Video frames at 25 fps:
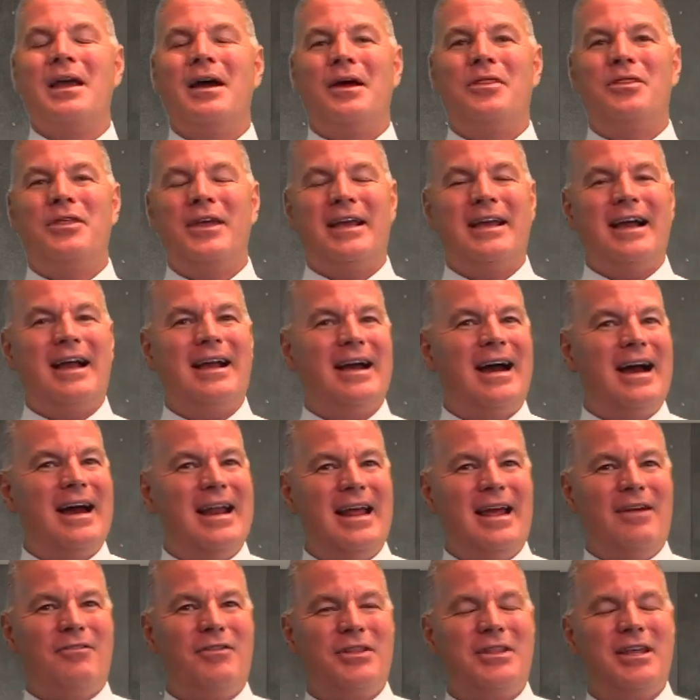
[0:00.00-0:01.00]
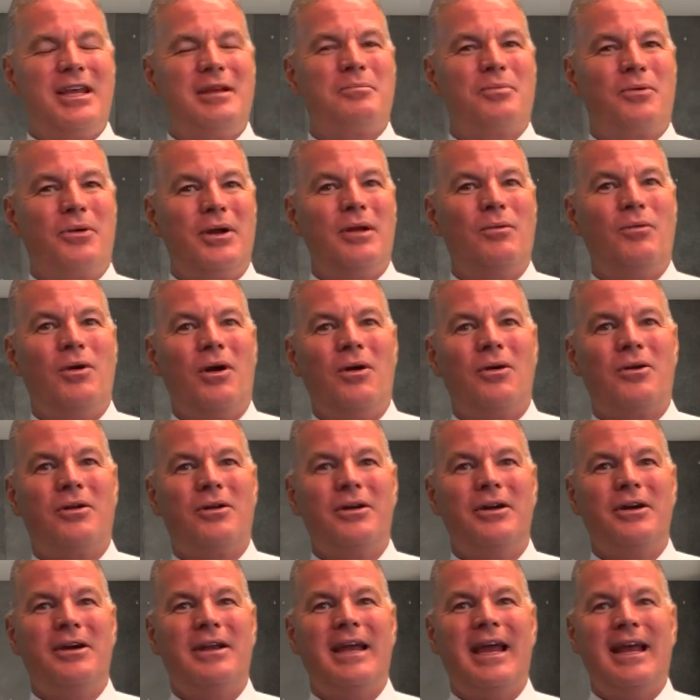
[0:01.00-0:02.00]
I think I got everything pretty well
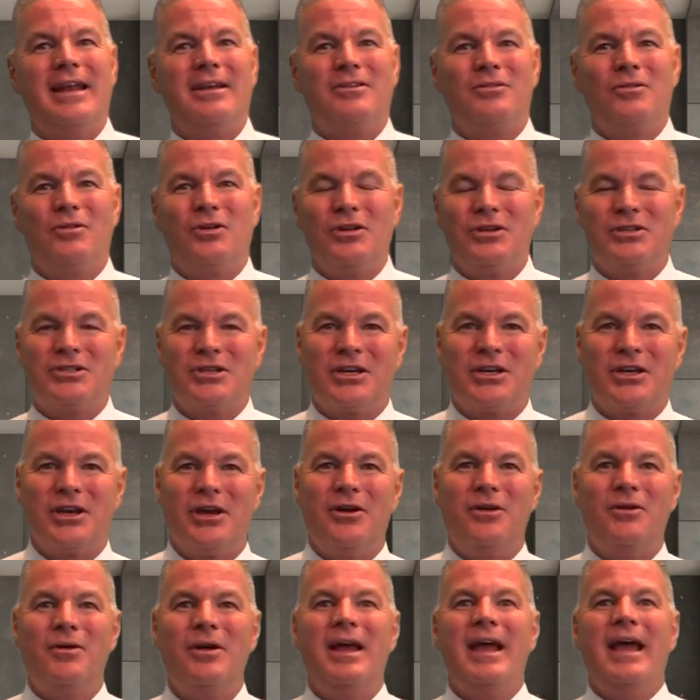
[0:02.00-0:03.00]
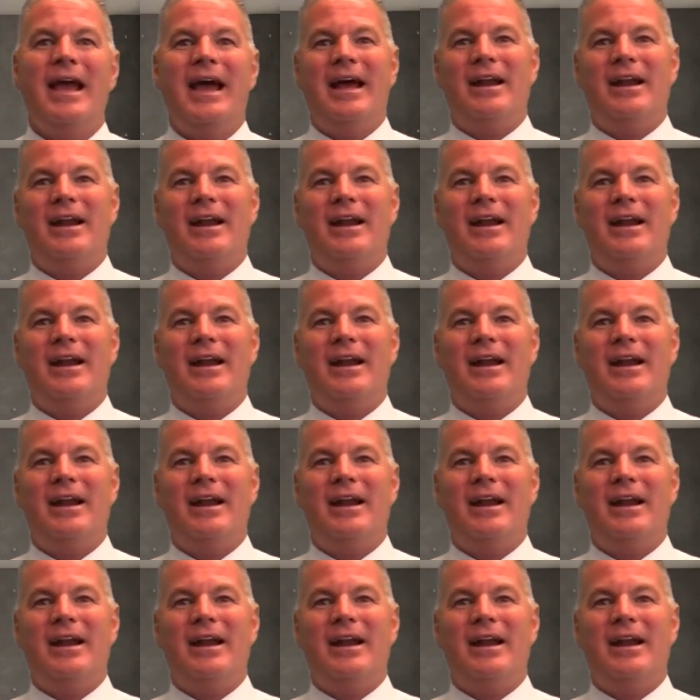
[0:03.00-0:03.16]
good to go,